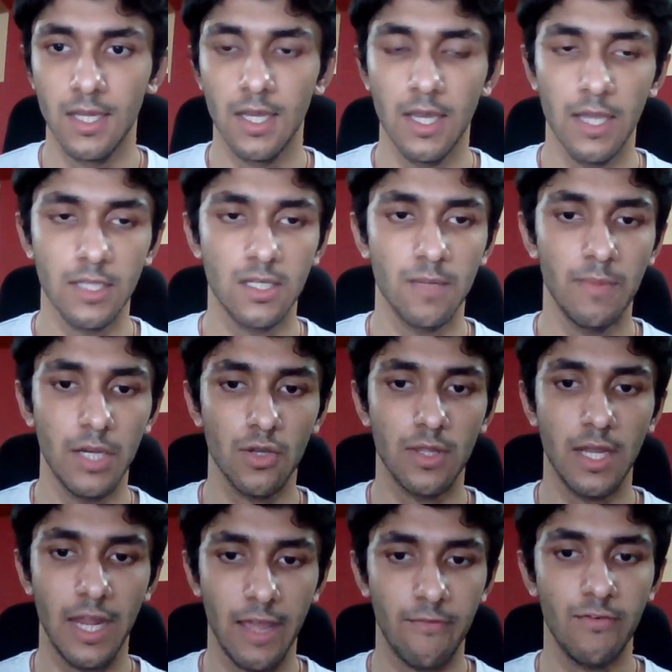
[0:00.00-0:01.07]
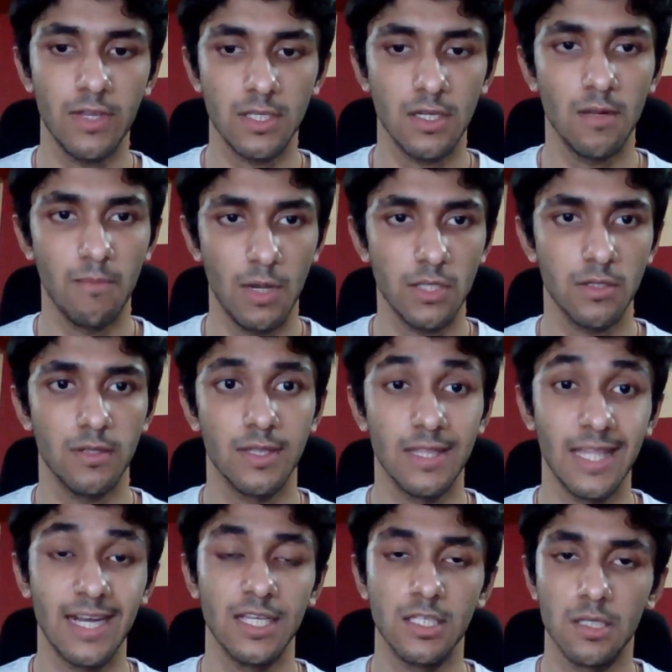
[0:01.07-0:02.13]
is to make sure that every single muscle
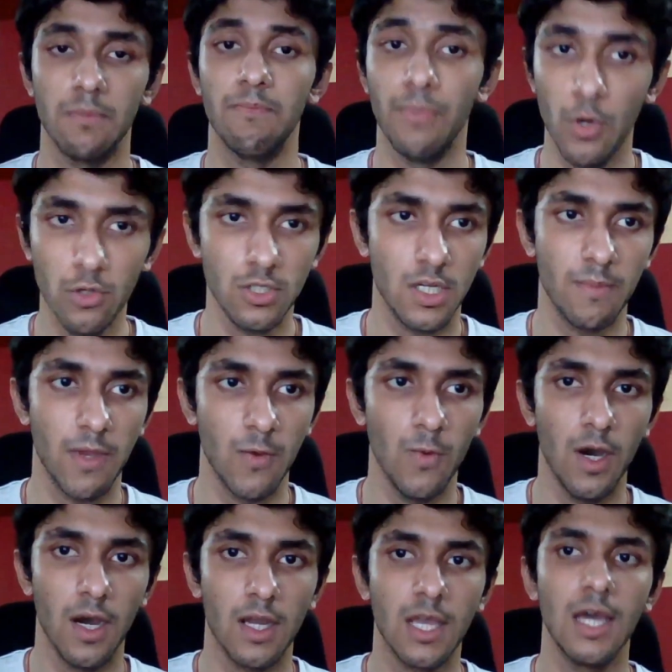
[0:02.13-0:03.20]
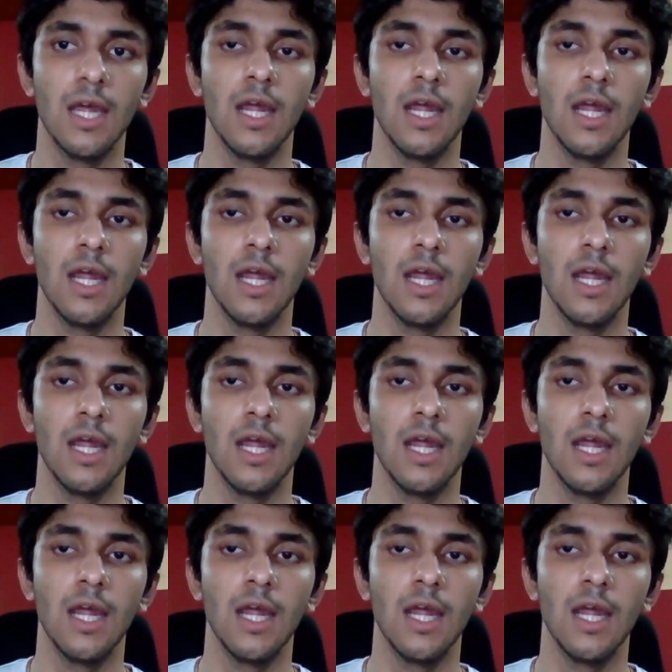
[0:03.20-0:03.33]
that is supposed to be worked